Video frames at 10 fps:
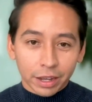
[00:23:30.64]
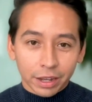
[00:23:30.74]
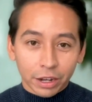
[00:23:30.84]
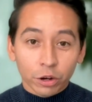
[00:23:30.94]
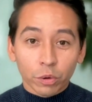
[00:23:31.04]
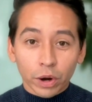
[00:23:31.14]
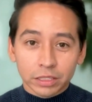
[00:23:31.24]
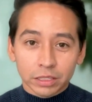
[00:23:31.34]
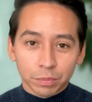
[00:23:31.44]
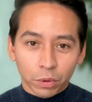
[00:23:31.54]

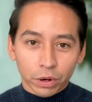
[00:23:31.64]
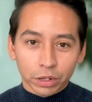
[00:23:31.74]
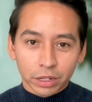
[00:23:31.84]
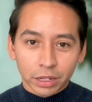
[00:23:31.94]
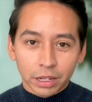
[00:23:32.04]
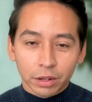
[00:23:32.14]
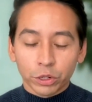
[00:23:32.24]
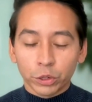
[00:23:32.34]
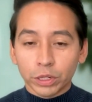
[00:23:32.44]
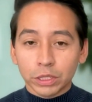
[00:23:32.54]
across the board. We're
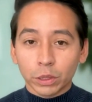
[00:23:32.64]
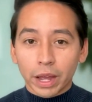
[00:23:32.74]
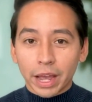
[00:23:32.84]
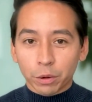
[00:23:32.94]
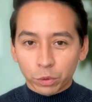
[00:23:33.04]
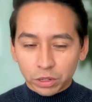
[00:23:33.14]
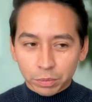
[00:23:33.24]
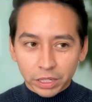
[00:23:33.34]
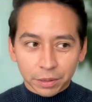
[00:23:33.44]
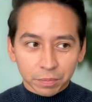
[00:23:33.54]
doing so
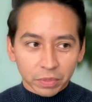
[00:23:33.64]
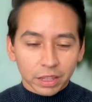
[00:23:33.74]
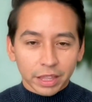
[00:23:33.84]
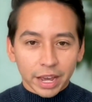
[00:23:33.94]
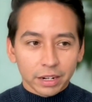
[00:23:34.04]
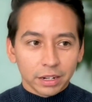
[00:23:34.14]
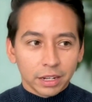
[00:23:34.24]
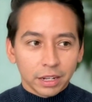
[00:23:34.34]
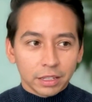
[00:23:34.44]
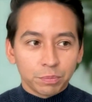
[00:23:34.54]
equitably, that
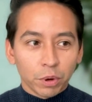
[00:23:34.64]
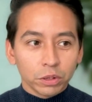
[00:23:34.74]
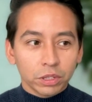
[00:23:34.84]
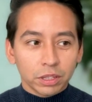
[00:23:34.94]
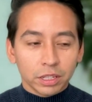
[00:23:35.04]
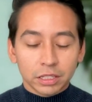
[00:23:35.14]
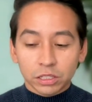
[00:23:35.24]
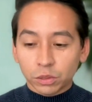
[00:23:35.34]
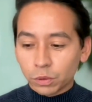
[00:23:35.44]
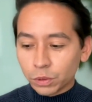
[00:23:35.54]
both the
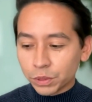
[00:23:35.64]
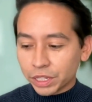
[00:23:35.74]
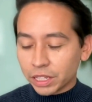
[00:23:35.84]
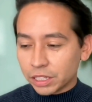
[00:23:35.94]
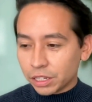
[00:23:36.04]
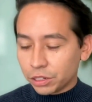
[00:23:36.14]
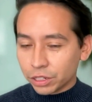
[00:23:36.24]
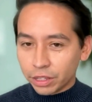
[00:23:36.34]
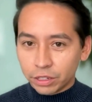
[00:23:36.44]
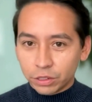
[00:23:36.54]
schools and the
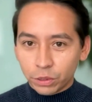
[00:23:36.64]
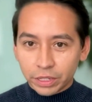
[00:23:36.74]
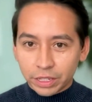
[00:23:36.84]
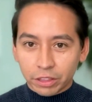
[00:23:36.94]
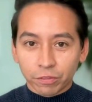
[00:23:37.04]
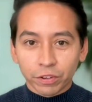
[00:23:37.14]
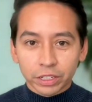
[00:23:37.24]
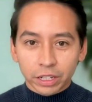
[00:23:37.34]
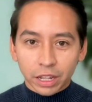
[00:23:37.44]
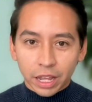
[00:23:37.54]
teachers and the students at the front
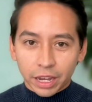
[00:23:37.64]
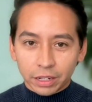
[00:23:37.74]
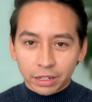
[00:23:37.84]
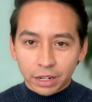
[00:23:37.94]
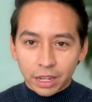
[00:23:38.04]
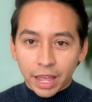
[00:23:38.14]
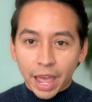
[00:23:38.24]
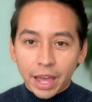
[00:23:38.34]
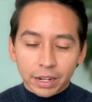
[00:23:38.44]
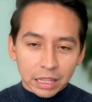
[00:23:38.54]
of the line
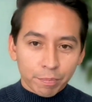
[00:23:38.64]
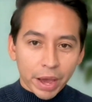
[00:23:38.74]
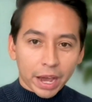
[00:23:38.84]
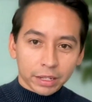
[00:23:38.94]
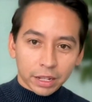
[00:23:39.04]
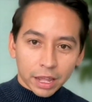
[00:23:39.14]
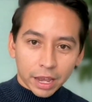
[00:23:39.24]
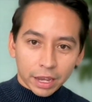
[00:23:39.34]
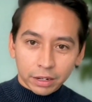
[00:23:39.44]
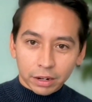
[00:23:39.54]
and at the back of the
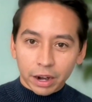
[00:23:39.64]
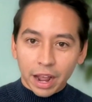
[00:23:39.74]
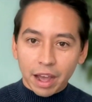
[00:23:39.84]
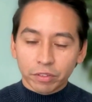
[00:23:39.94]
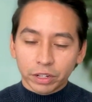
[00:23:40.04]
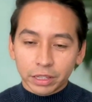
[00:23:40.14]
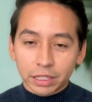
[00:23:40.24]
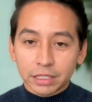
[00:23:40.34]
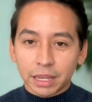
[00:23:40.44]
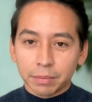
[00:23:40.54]
line are having
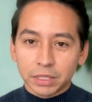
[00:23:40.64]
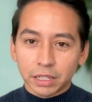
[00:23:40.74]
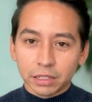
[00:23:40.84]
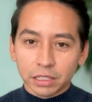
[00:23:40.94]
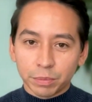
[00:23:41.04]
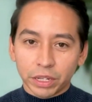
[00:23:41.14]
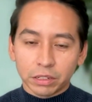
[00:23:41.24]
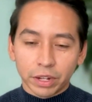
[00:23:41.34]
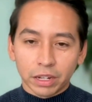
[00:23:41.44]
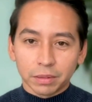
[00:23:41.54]
these same skills being
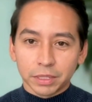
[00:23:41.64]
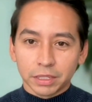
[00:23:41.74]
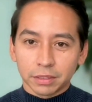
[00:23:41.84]
developed.